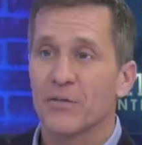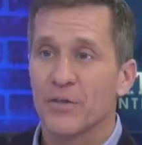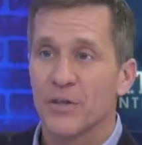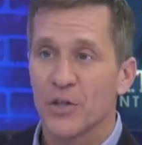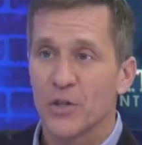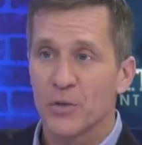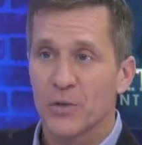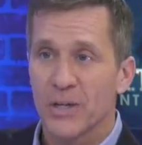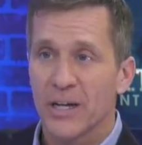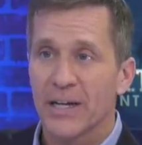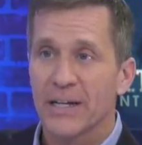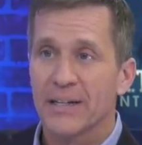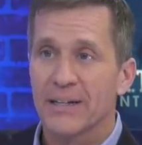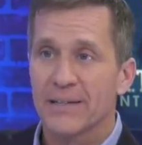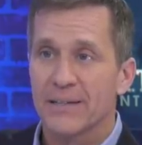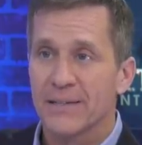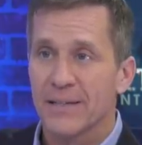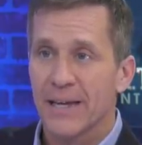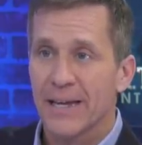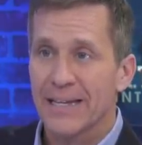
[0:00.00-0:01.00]
the United
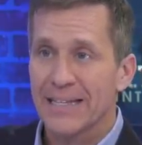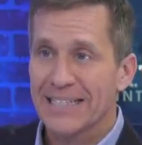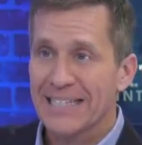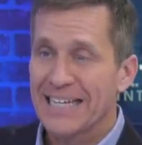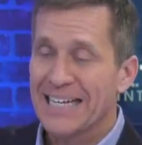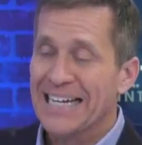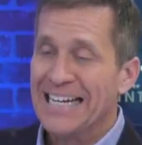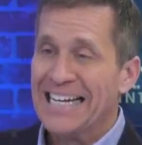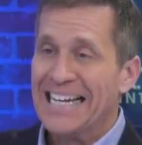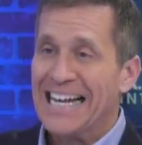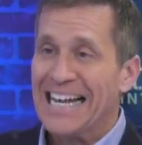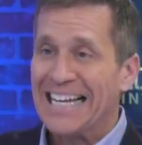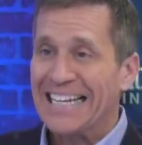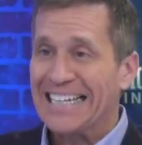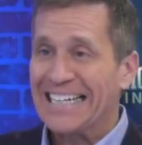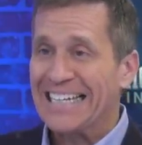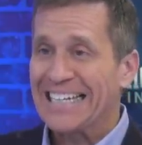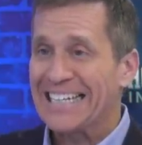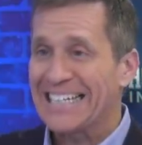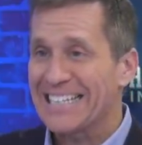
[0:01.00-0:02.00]
States, and
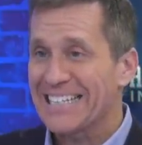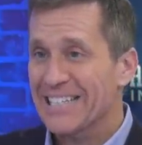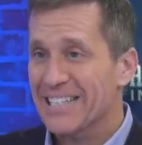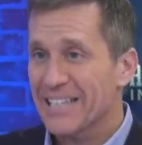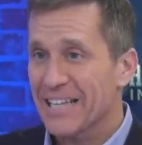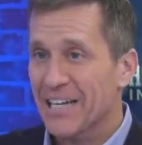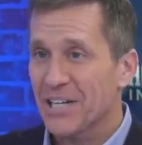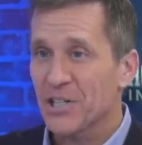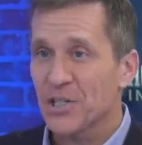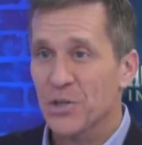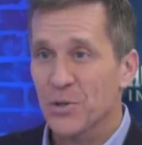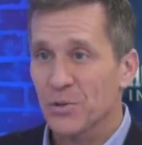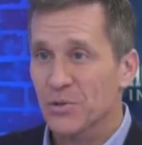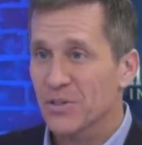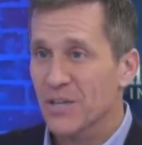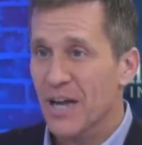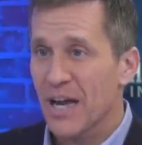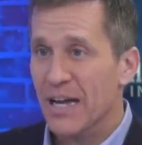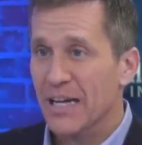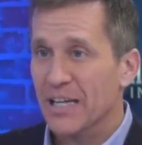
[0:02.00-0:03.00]
an essential
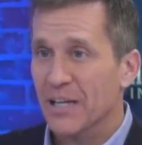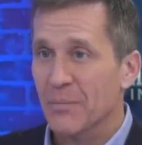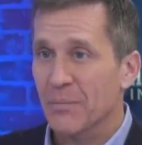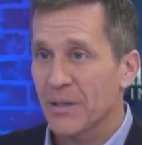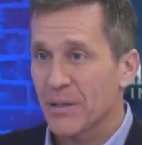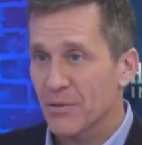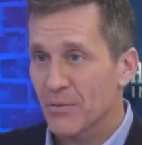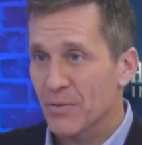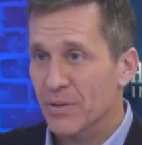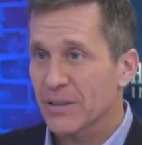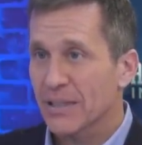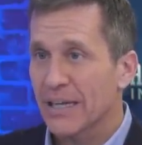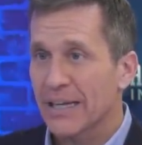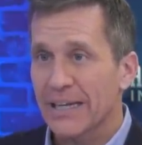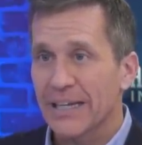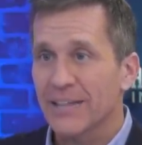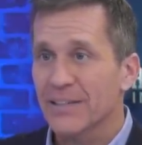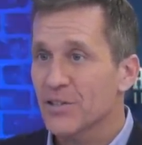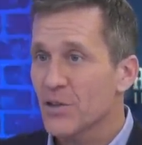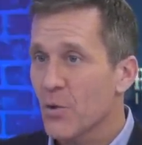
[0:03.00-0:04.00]
document
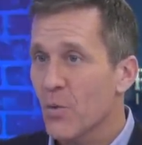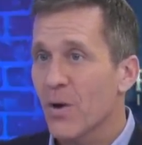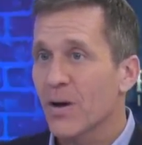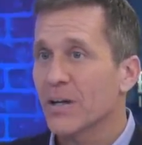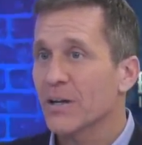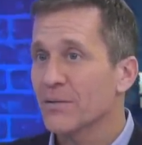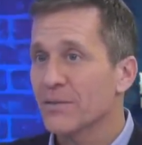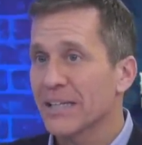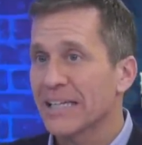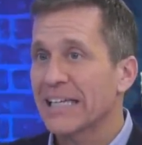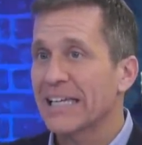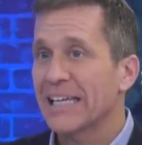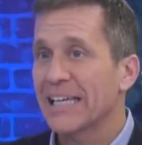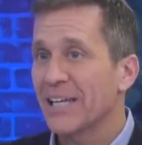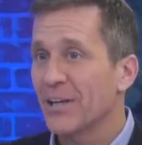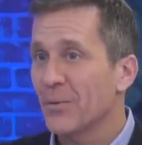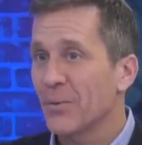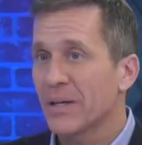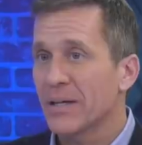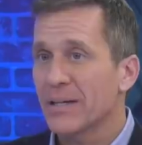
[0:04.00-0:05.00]
relating to one of the
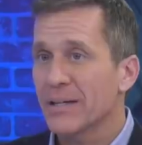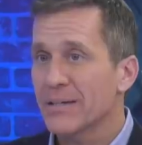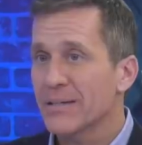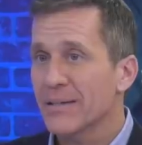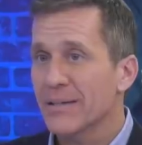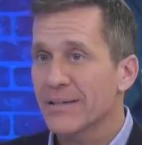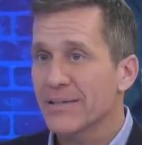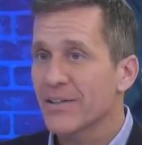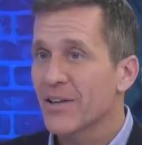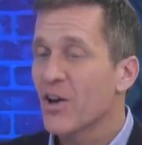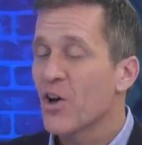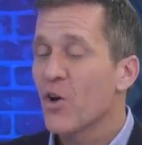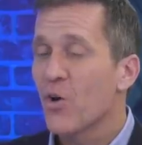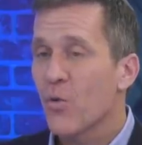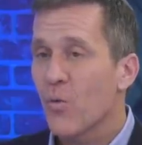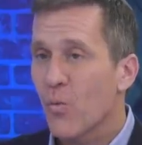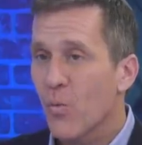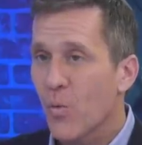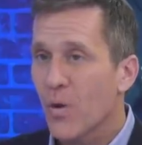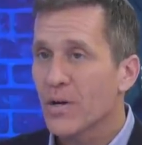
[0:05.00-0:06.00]
key witnesses
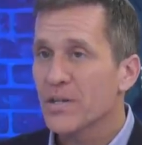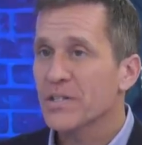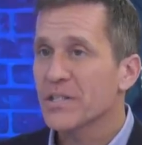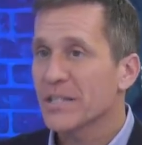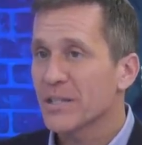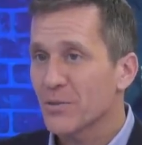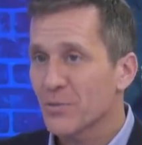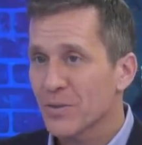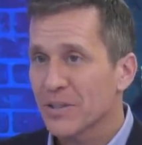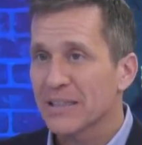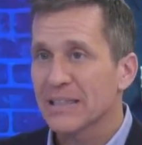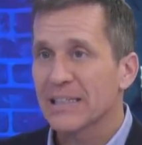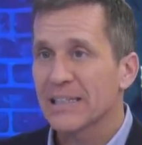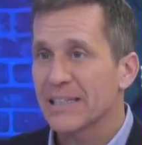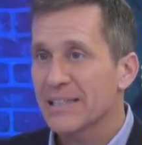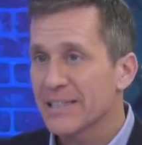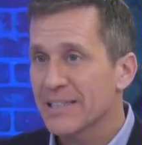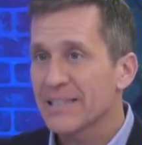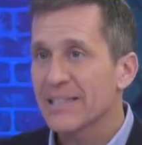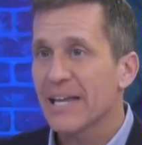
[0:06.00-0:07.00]
wasn't
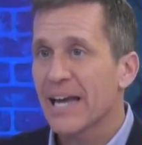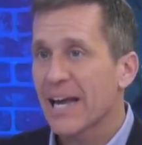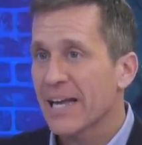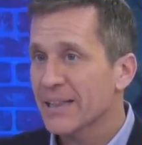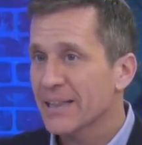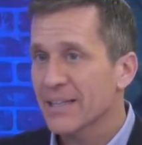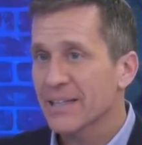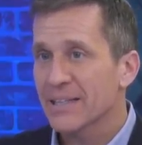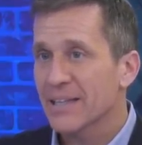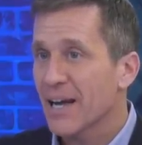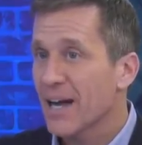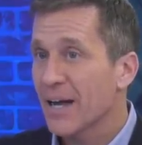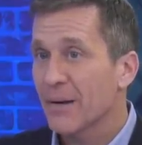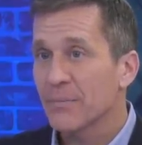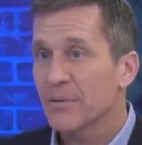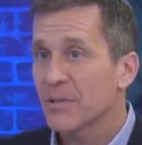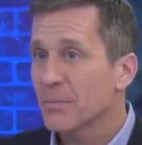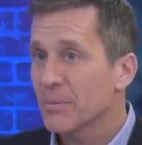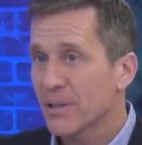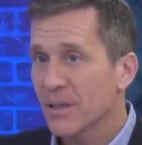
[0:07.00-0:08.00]
released at the
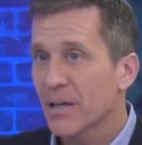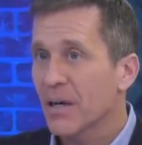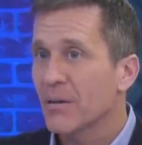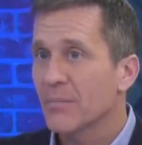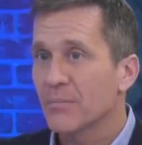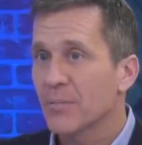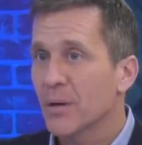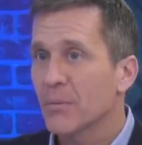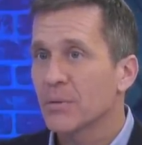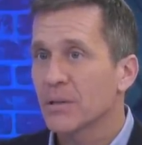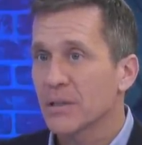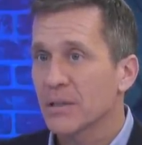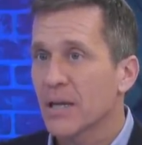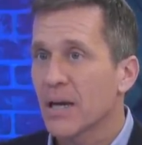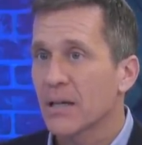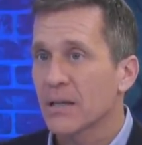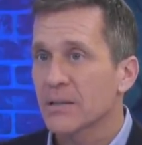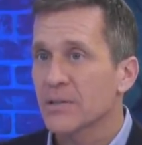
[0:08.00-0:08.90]
time to become public knowledge.